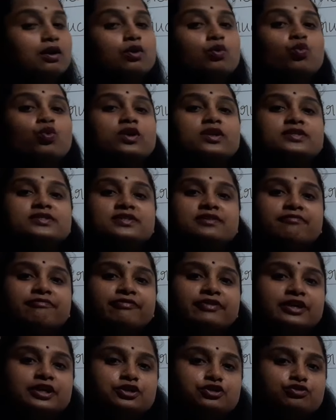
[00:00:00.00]
What is the
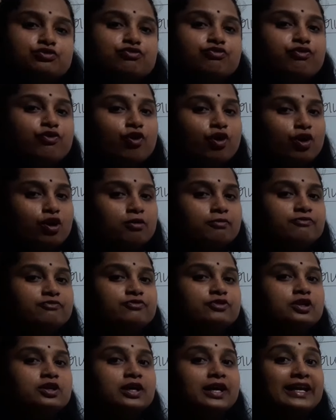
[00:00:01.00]
V2 form
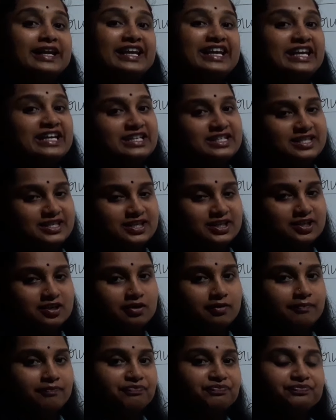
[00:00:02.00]
for eat?
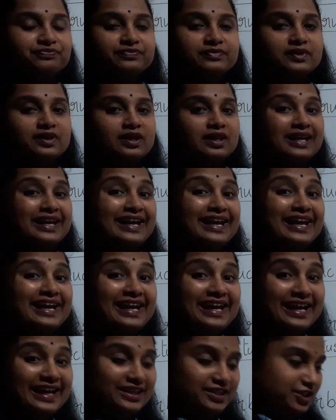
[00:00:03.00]

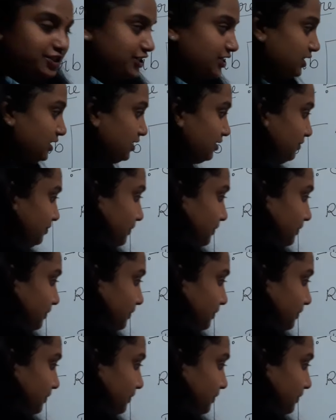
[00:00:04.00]
Ate.